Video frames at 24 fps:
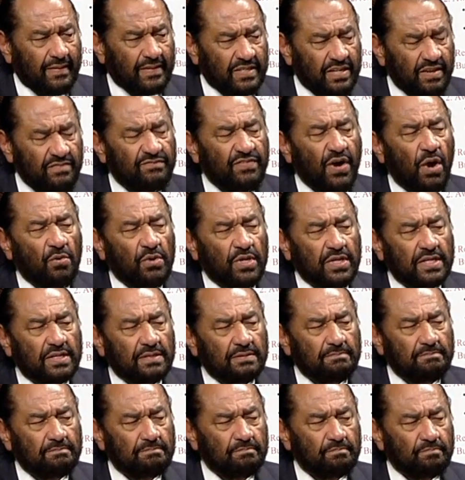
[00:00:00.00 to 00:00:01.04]
Devoted.
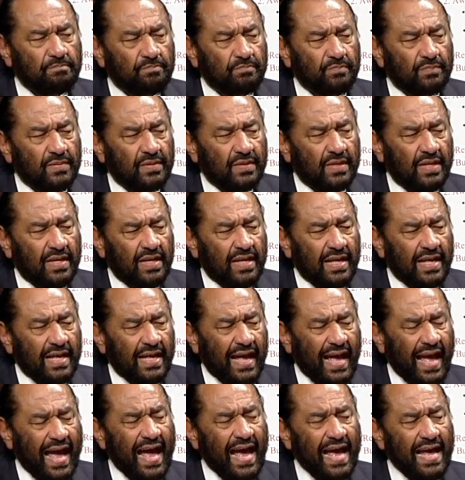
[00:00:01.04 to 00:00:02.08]

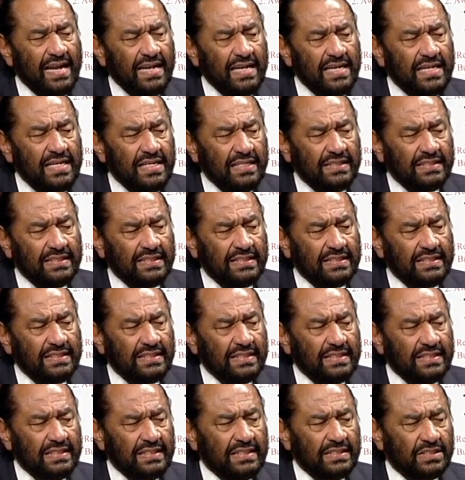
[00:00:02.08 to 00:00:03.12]
And
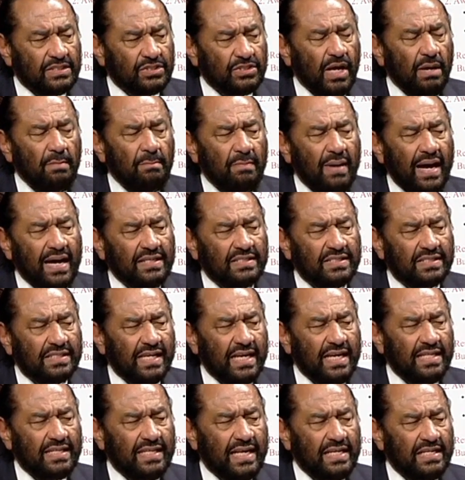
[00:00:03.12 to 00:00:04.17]
some might
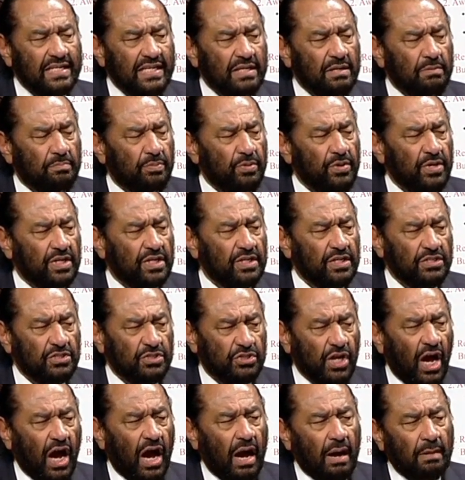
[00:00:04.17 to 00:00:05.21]
say they did a pretty good
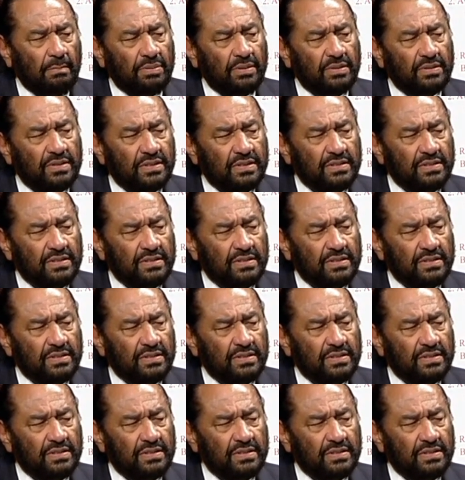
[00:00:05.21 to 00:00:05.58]
job